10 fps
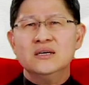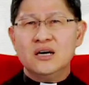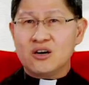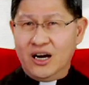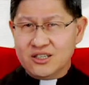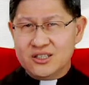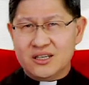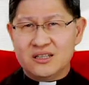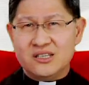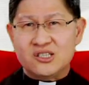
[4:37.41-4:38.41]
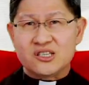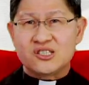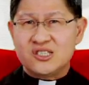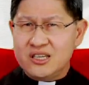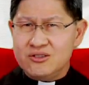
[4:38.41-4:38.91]
A cardinal is a
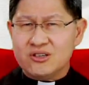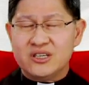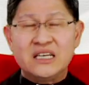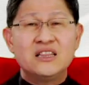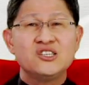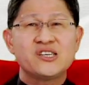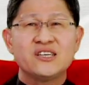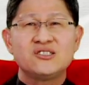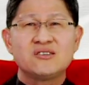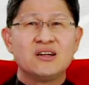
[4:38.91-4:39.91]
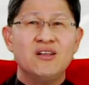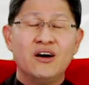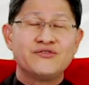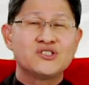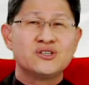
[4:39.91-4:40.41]
senior ecclesiastical
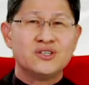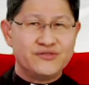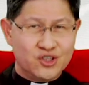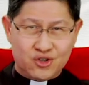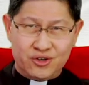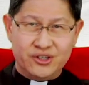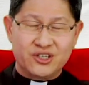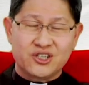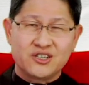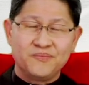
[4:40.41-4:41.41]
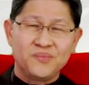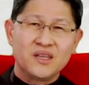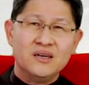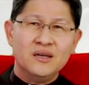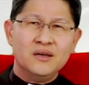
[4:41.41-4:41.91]
officer of the Church.
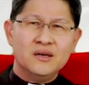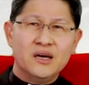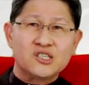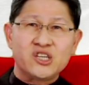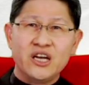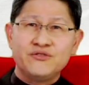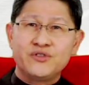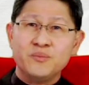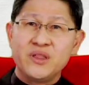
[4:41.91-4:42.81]
Aside from